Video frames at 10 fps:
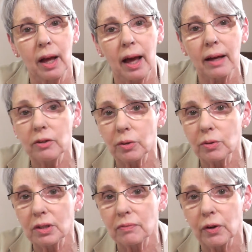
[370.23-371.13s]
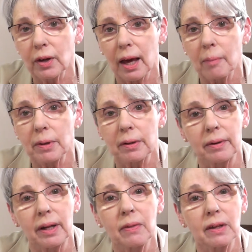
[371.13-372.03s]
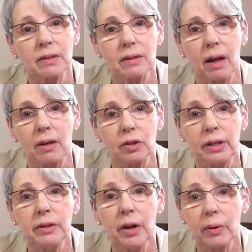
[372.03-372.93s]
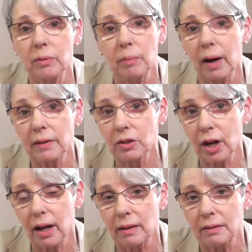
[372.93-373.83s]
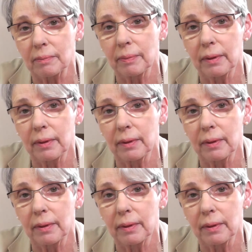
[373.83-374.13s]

and uses vocabulary that is largely known by the child.